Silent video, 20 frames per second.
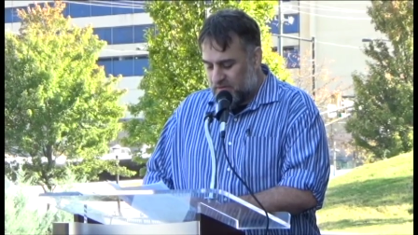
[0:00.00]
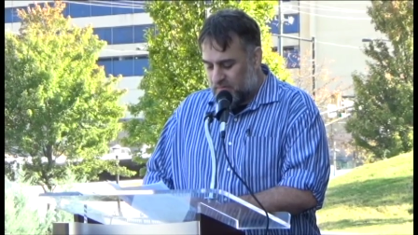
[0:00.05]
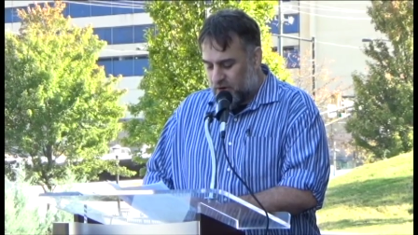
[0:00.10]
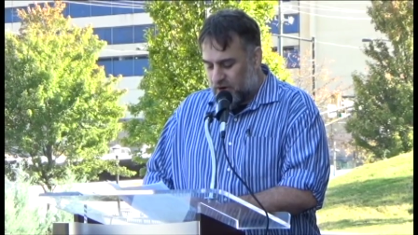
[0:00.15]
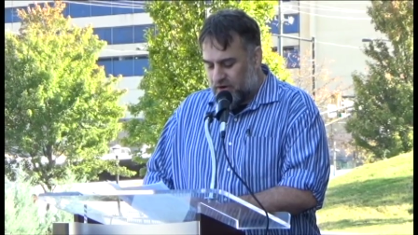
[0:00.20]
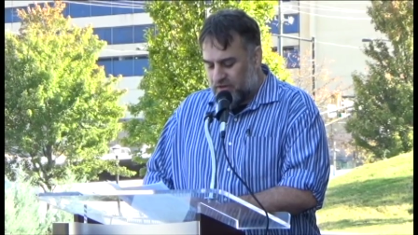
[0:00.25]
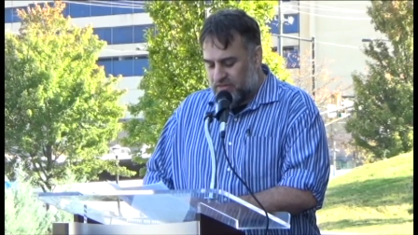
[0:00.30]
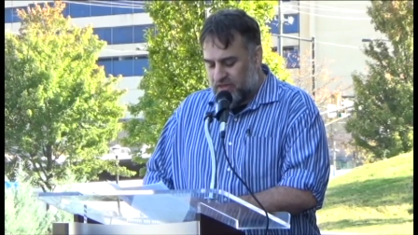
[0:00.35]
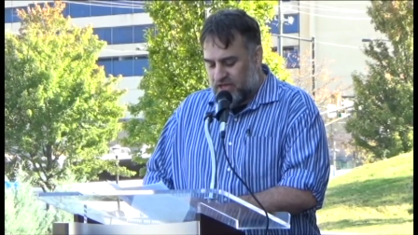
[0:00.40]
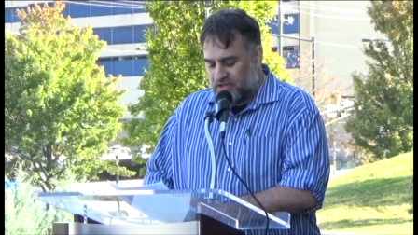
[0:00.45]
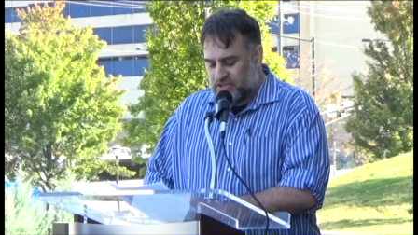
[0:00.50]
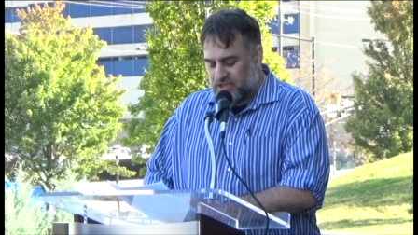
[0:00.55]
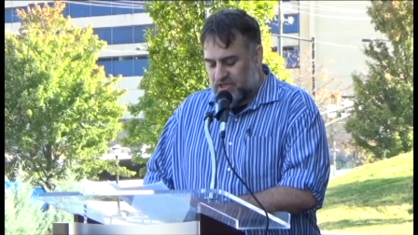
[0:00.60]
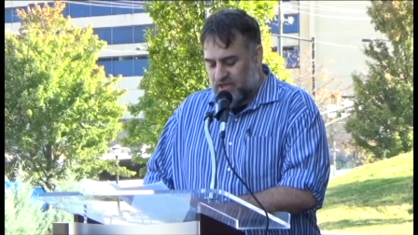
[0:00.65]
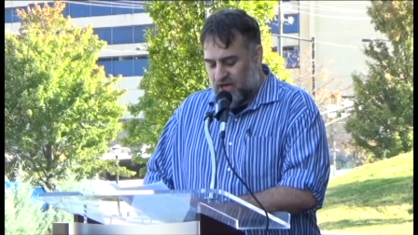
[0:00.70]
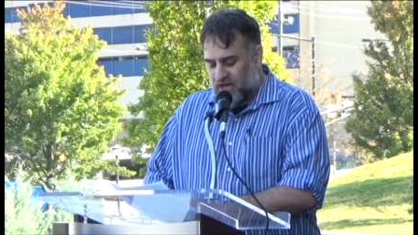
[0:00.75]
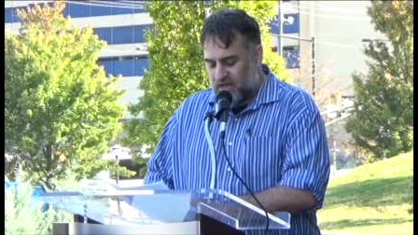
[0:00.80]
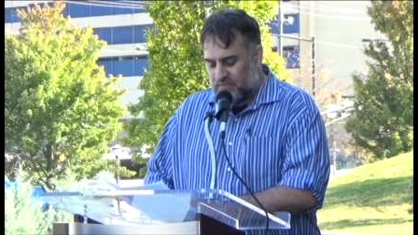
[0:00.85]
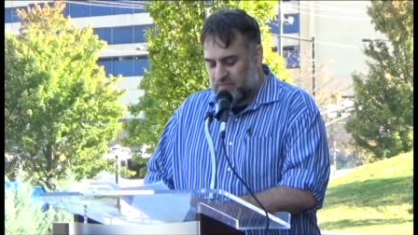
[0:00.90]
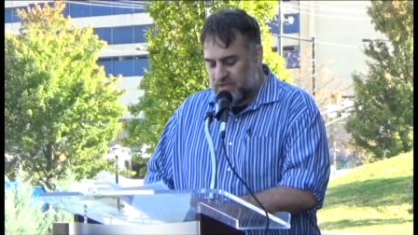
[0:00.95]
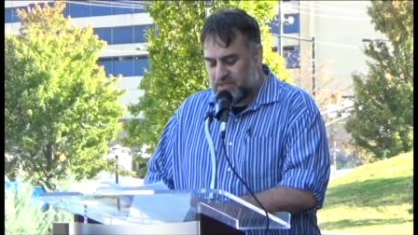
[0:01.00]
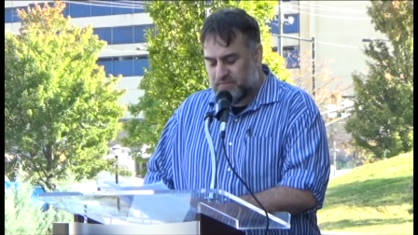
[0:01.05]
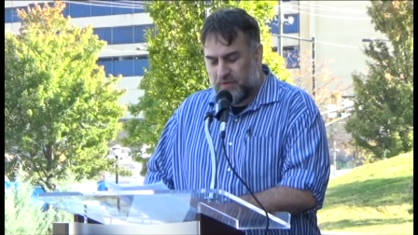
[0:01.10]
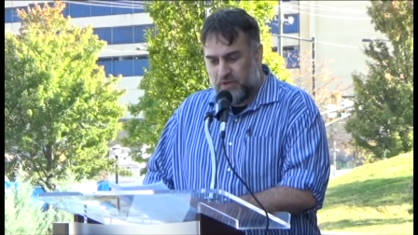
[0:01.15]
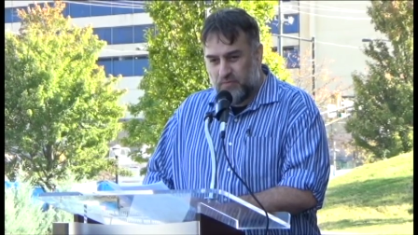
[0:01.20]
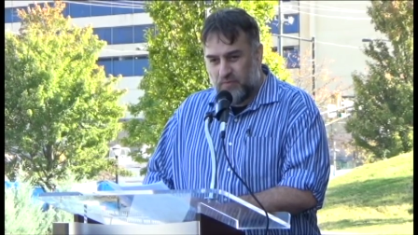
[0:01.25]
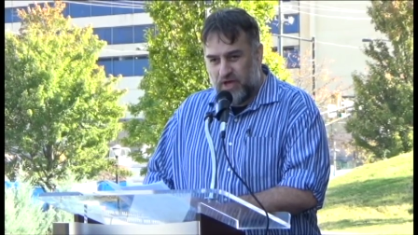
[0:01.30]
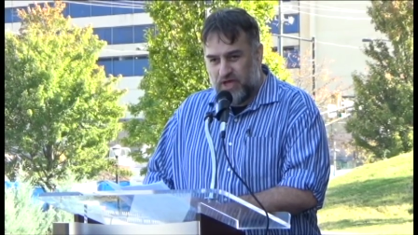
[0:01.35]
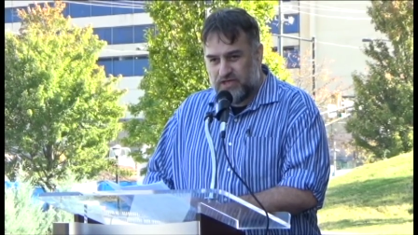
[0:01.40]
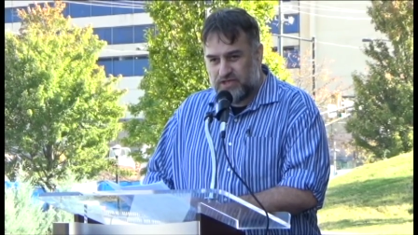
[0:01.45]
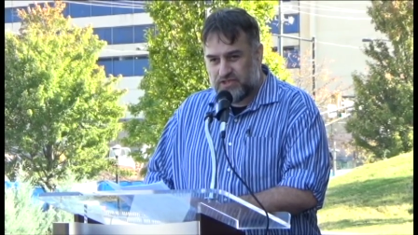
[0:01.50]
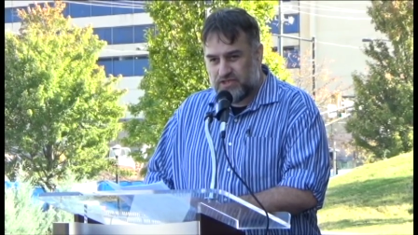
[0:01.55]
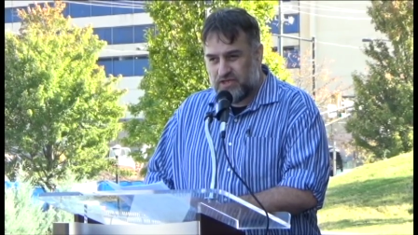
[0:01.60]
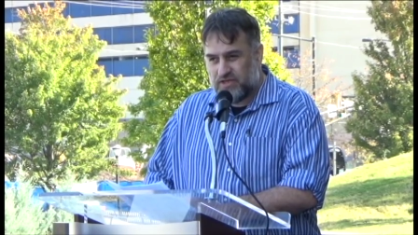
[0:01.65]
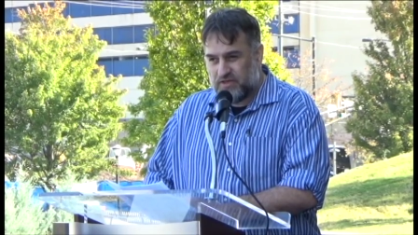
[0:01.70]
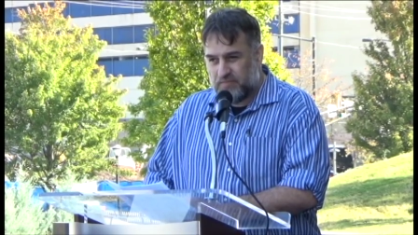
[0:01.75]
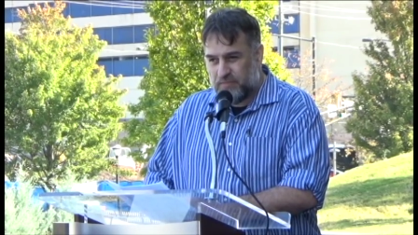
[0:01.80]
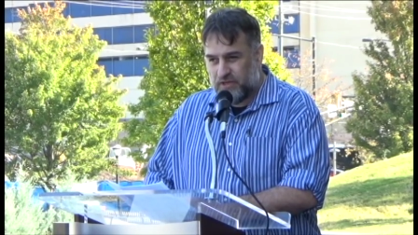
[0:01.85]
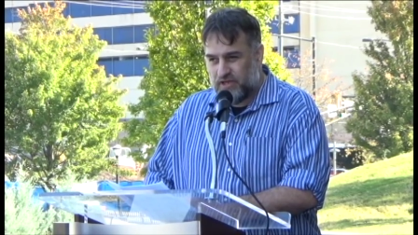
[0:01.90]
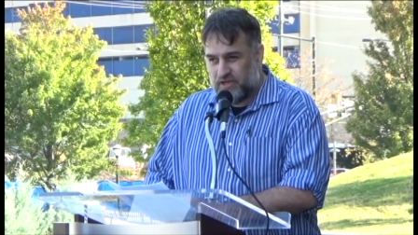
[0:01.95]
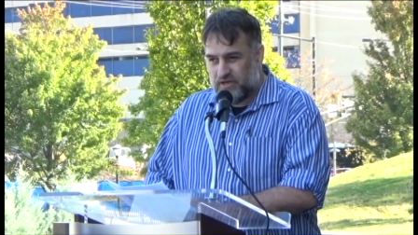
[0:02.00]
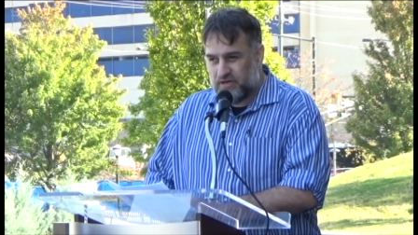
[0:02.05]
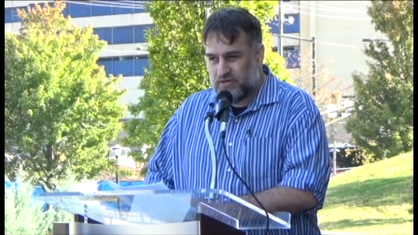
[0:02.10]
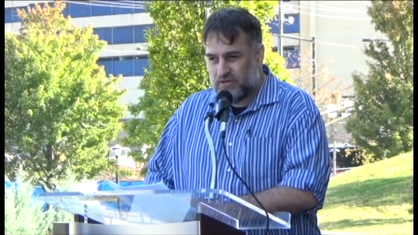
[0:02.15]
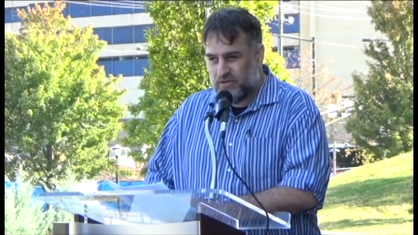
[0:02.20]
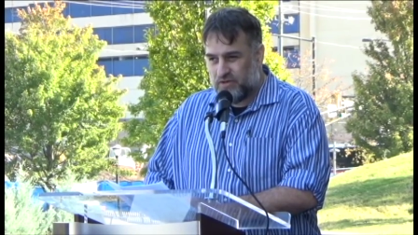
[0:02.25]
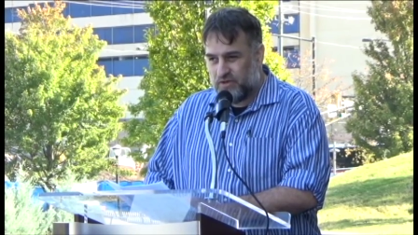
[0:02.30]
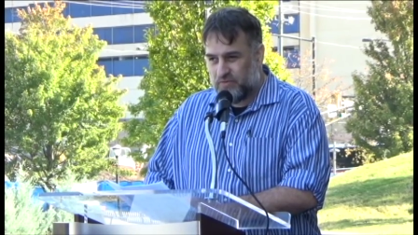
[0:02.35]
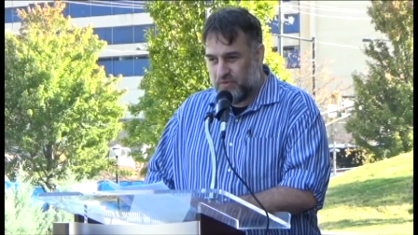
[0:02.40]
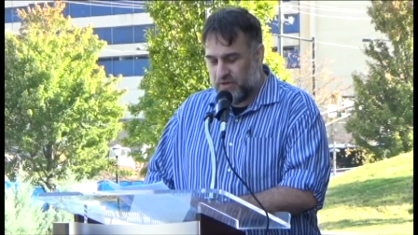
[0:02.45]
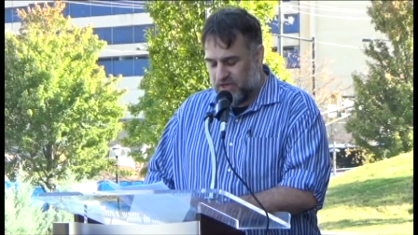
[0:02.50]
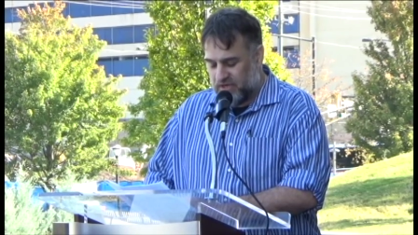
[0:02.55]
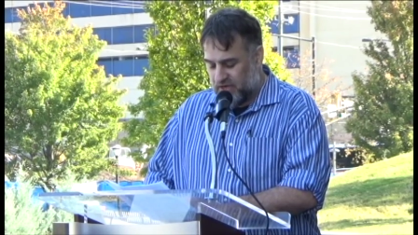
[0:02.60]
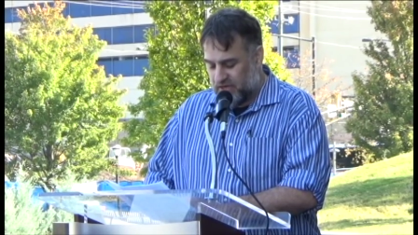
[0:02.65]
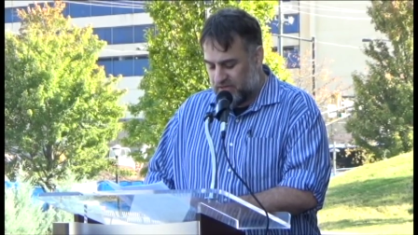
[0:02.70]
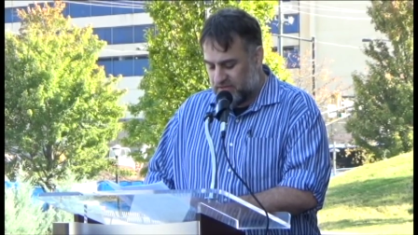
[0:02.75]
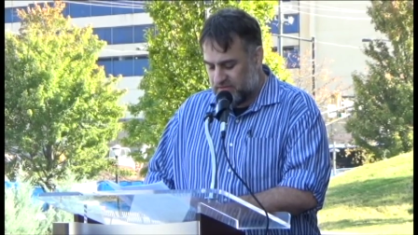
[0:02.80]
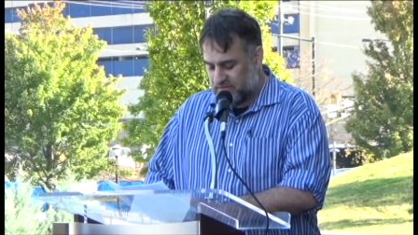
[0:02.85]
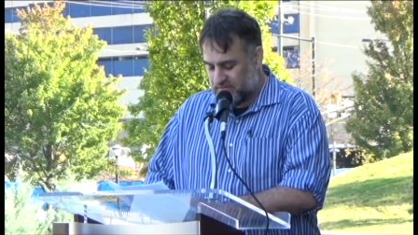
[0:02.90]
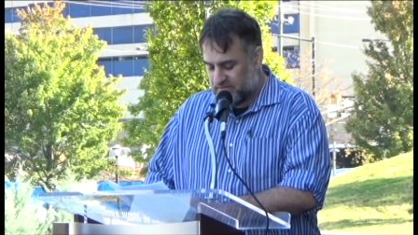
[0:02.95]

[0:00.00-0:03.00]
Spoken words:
Part of that jihad must be waged in the political arena.